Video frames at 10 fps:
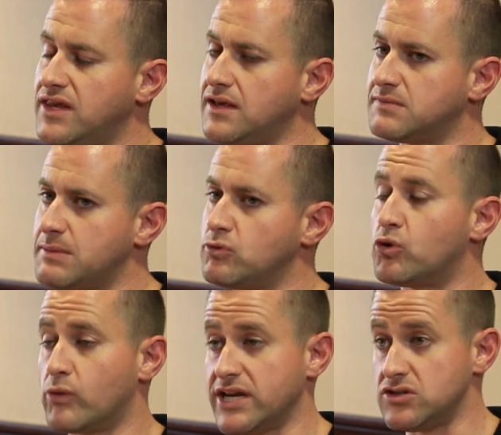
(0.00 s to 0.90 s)
things people are
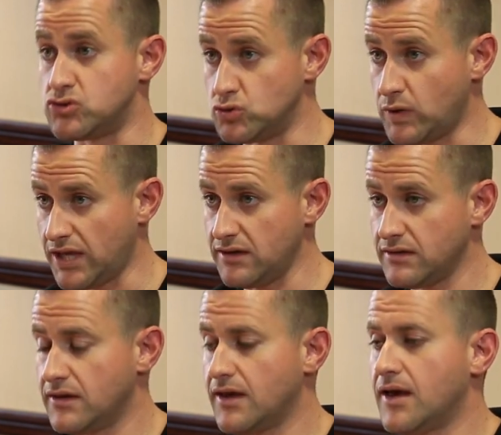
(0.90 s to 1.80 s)
already doing,
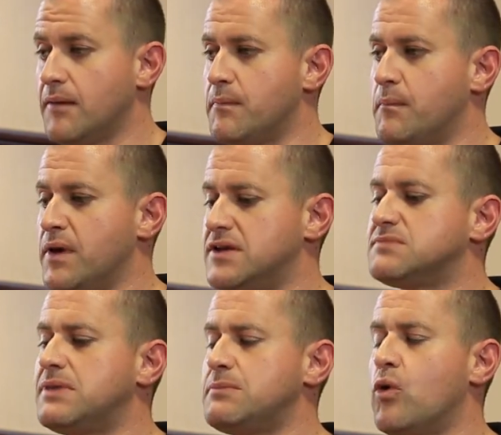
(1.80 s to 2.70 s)
but
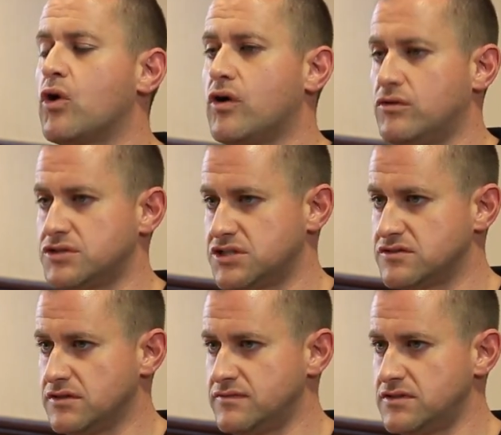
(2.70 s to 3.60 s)
just being more
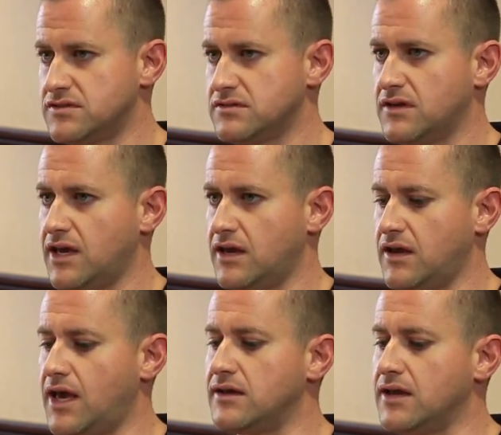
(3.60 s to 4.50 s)
conscious of it
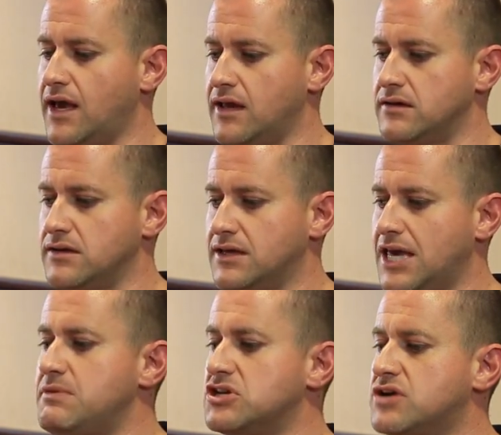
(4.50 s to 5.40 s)
and
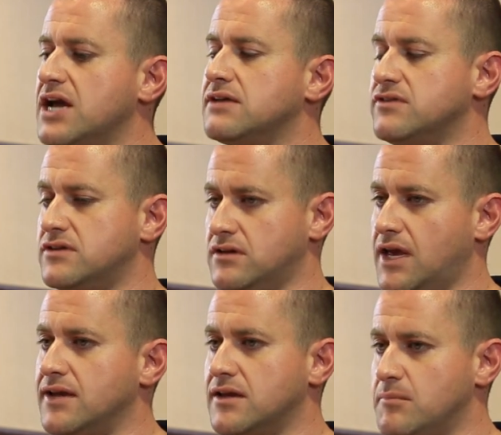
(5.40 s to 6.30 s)
keeping track of it
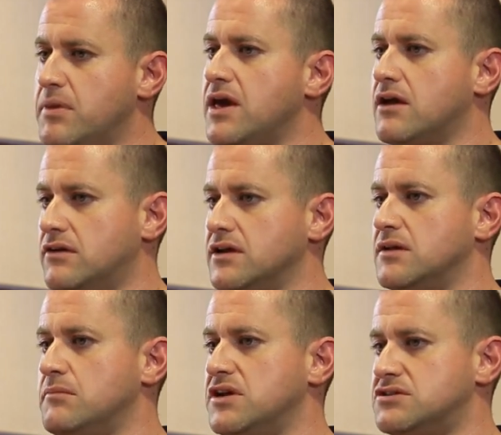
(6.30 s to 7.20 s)
and comparing it
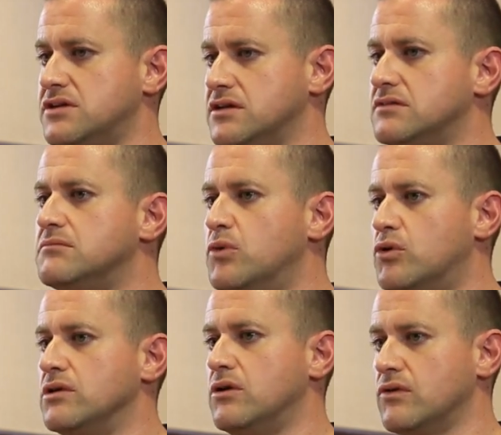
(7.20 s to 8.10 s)
and measuring it
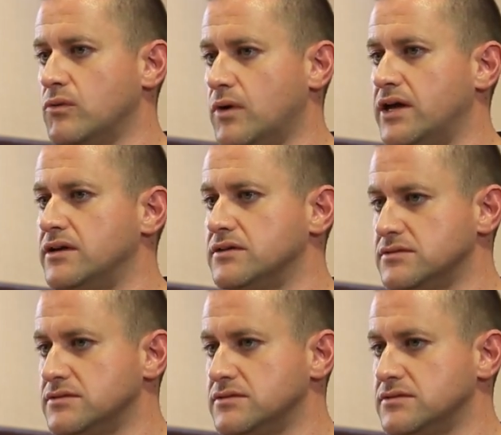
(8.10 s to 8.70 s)
more along the way.